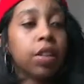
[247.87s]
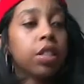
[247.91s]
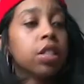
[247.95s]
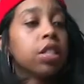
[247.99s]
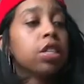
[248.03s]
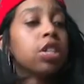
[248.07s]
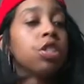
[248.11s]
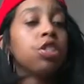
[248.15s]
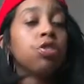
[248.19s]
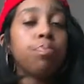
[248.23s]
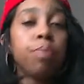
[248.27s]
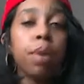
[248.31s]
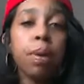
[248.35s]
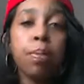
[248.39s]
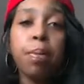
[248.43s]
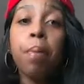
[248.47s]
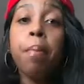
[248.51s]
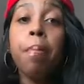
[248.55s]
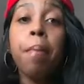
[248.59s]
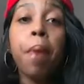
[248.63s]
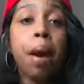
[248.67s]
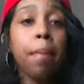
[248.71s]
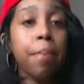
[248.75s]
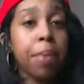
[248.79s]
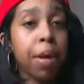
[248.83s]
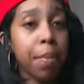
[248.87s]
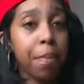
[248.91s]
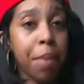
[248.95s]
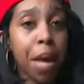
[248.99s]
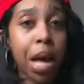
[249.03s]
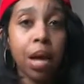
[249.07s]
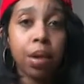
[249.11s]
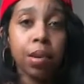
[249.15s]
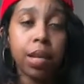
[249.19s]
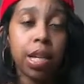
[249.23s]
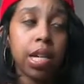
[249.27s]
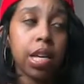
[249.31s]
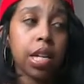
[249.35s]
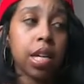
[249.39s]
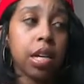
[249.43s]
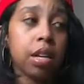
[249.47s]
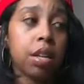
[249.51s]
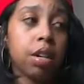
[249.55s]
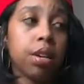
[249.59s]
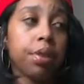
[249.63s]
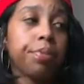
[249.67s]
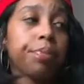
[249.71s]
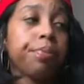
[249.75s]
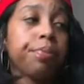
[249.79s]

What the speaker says: So you remember mama a bounty hunter.